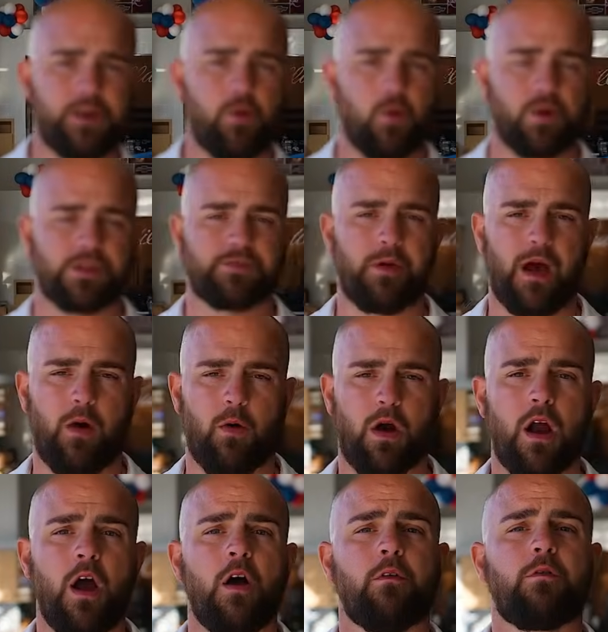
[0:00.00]
horsepower
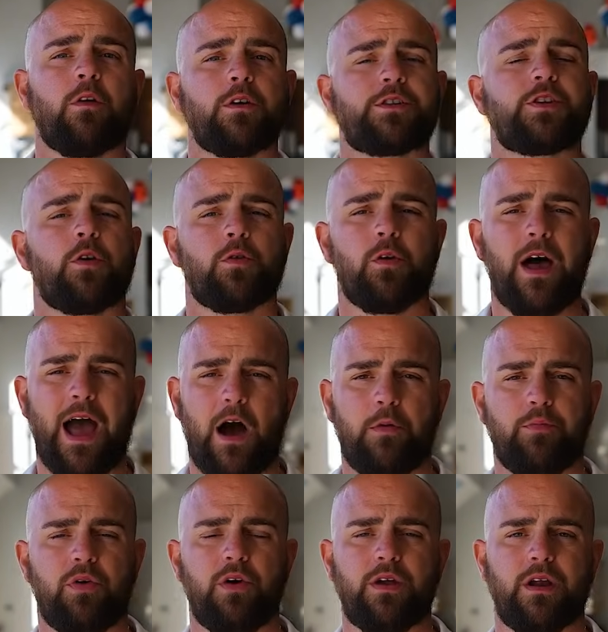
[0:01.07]
for a total
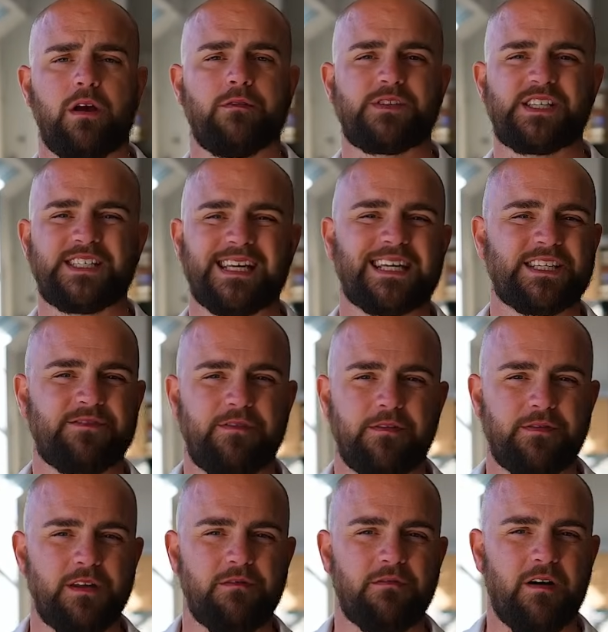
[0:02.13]
output of
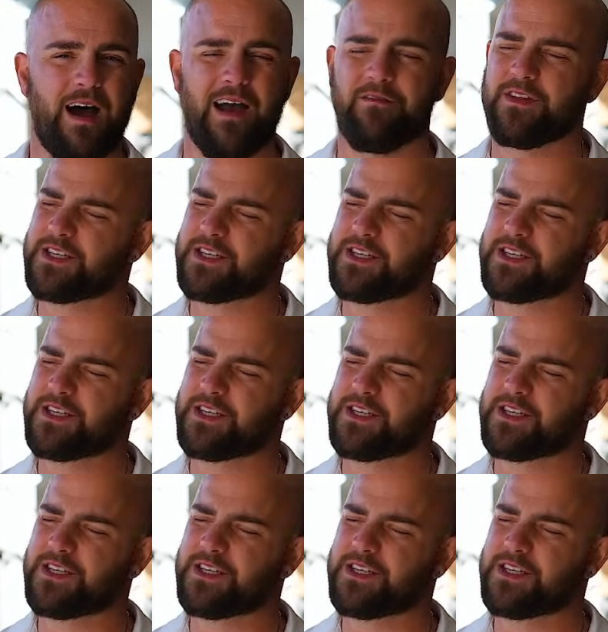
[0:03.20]
655.